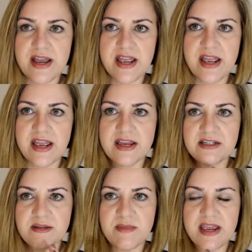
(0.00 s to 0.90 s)

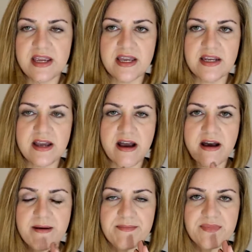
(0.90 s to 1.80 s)
hand to make it
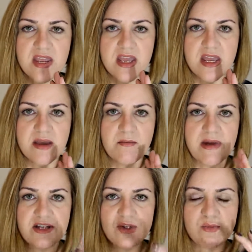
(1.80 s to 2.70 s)

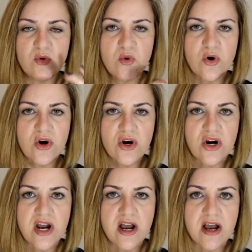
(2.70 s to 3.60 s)
much
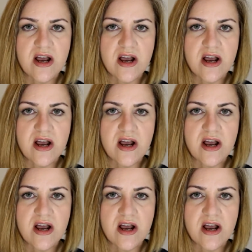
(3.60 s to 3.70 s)
more,